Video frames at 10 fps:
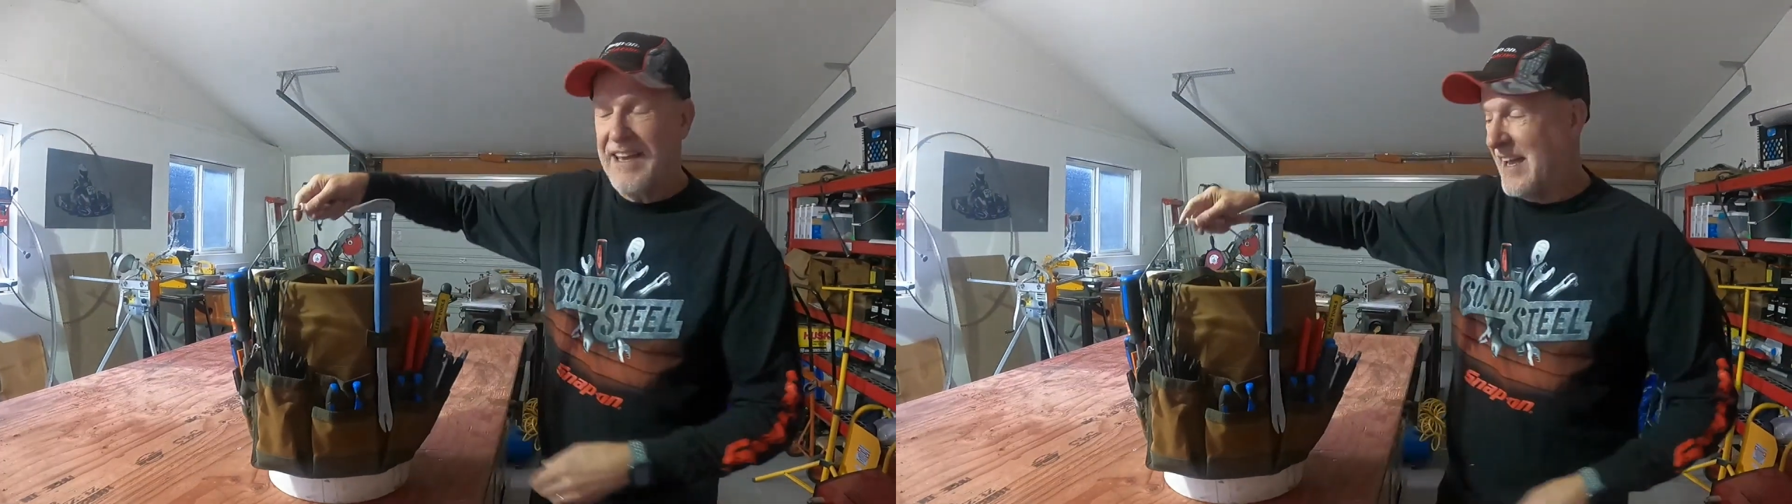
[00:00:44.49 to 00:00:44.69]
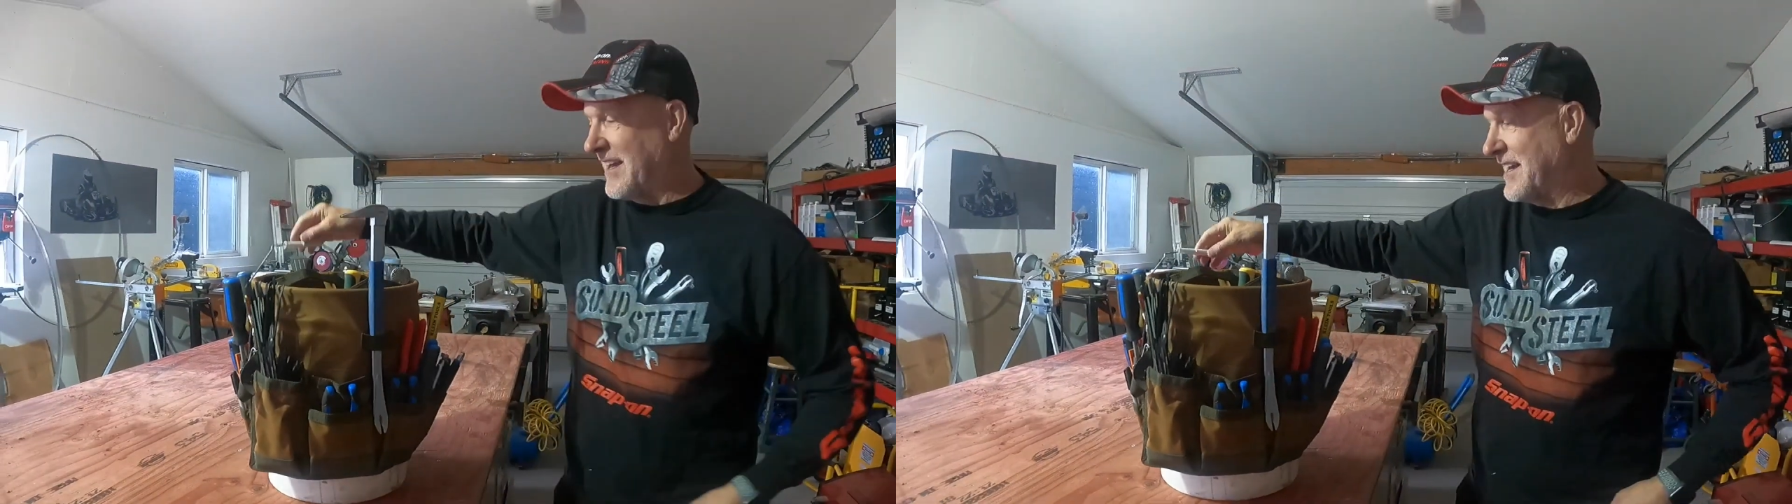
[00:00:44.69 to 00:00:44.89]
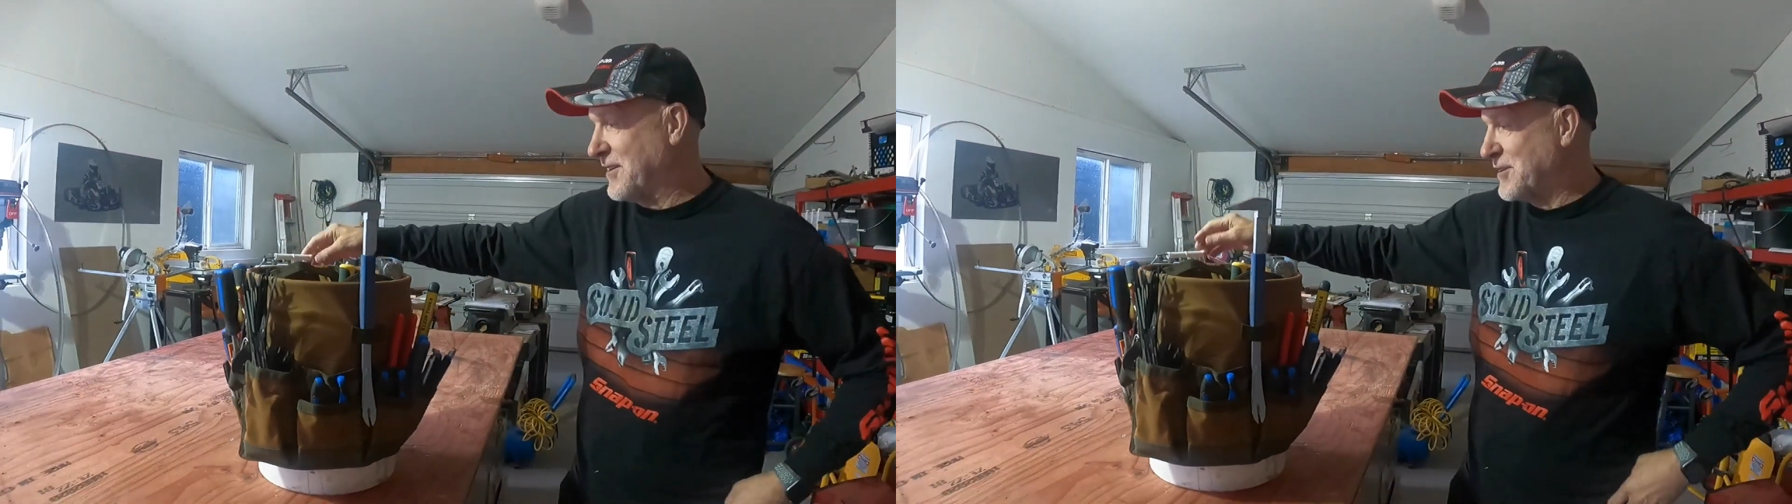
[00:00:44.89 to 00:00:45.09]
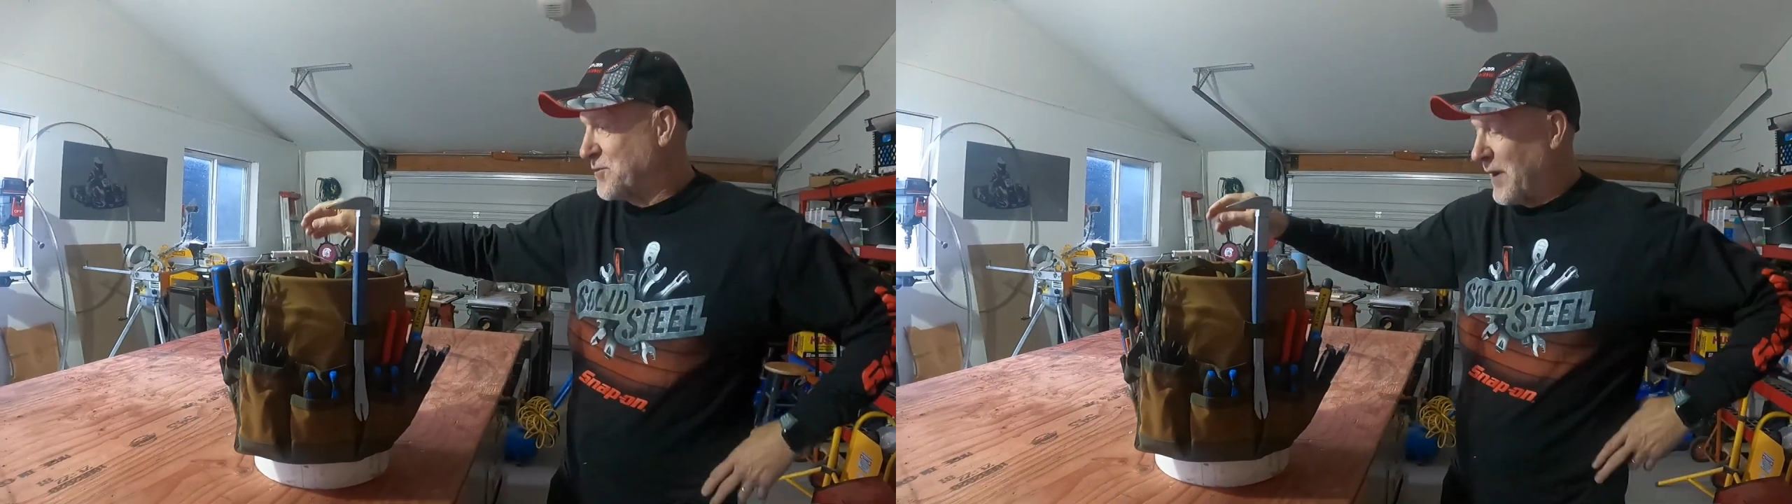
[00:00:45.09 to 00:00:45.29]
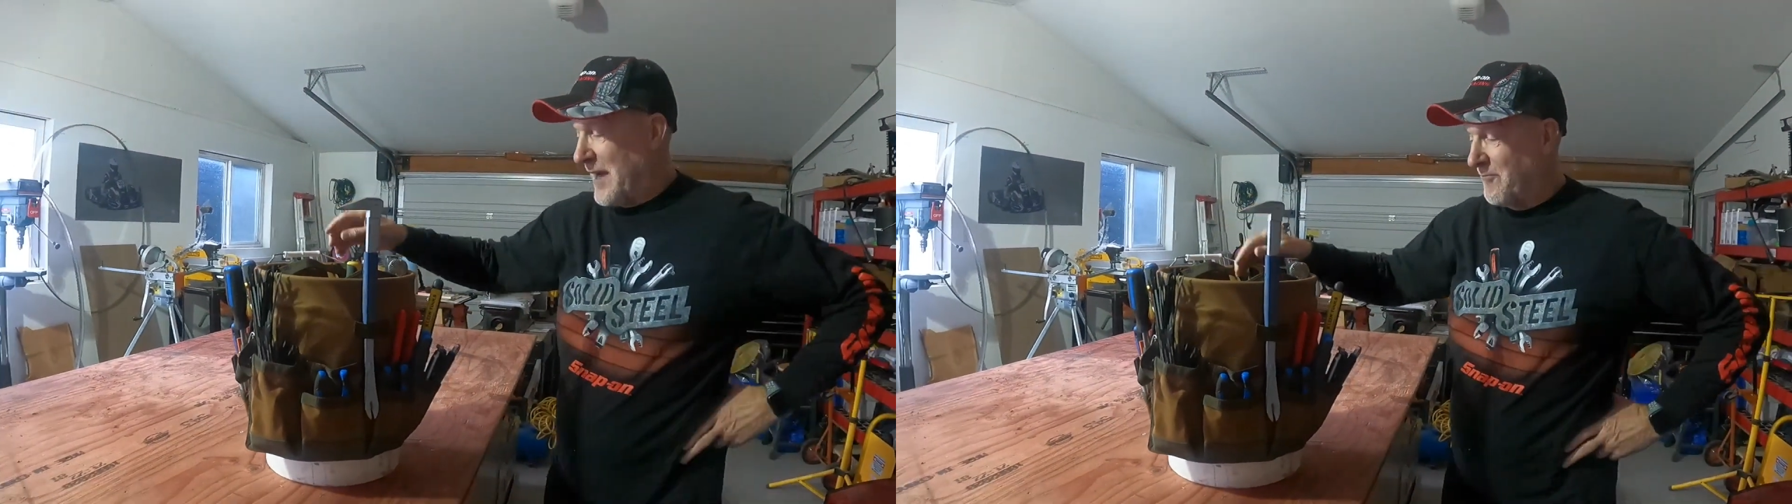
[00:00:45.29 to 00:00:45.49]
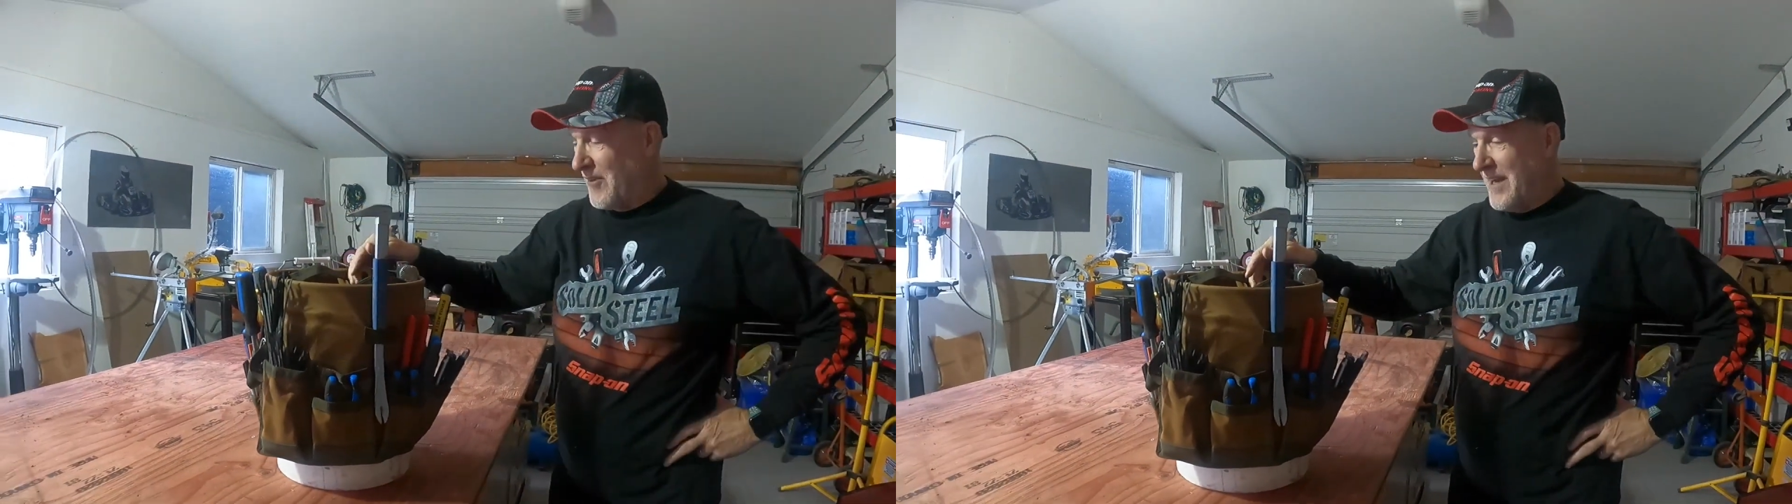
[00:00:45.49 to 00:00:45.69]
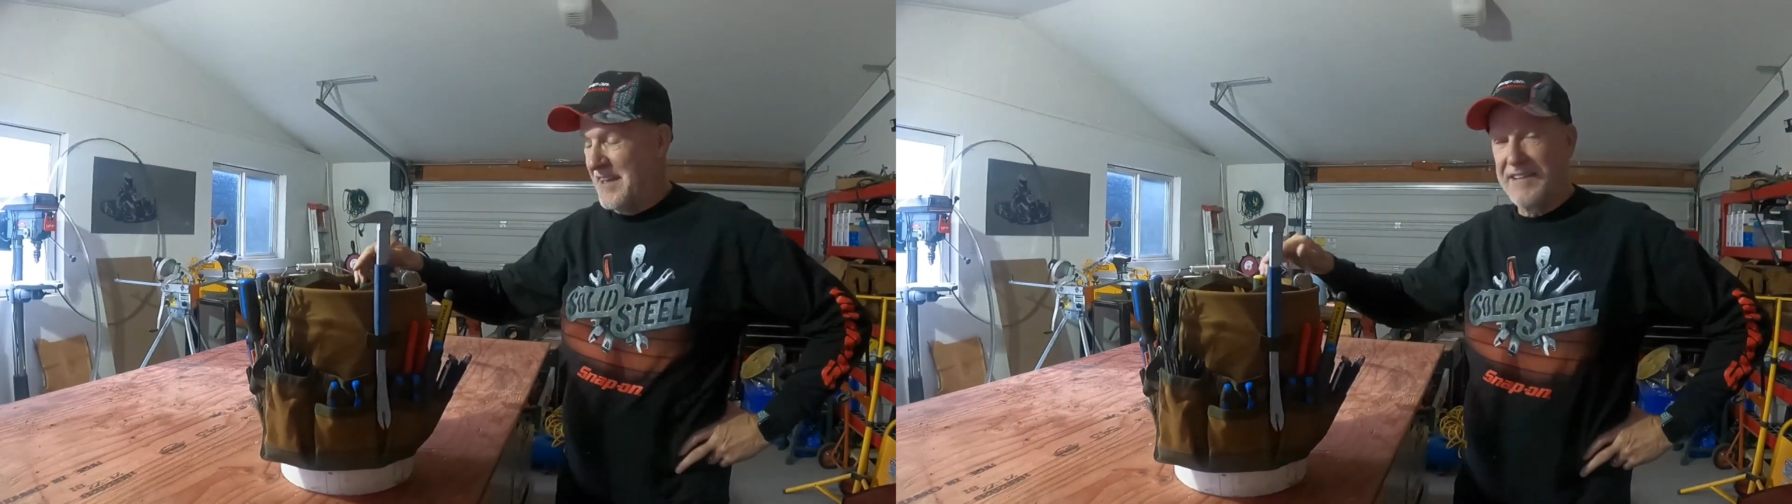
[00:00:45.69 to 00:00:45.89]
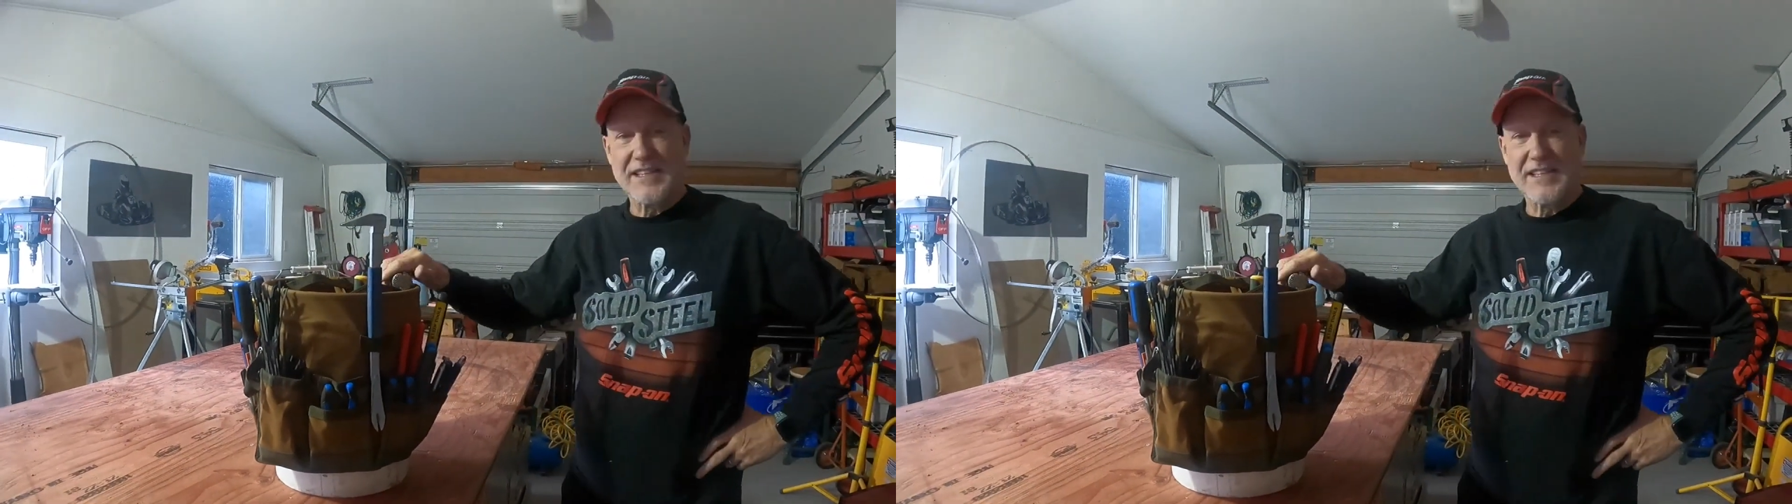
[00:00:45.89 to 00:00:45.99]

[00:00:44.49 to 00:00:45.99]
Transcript: And here's why I'm finding